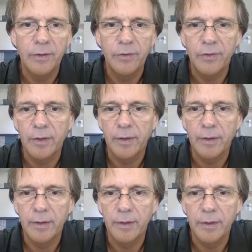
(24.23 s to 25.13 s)
if
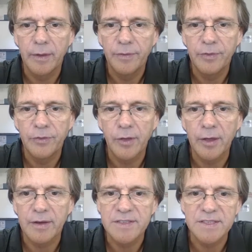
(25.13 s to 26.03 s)
this is
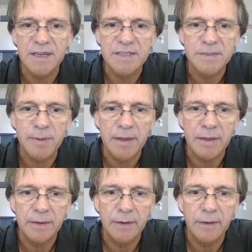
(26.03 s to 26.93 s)
going at a steady
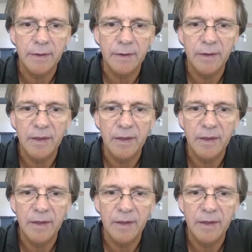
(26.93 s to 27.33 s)
speed,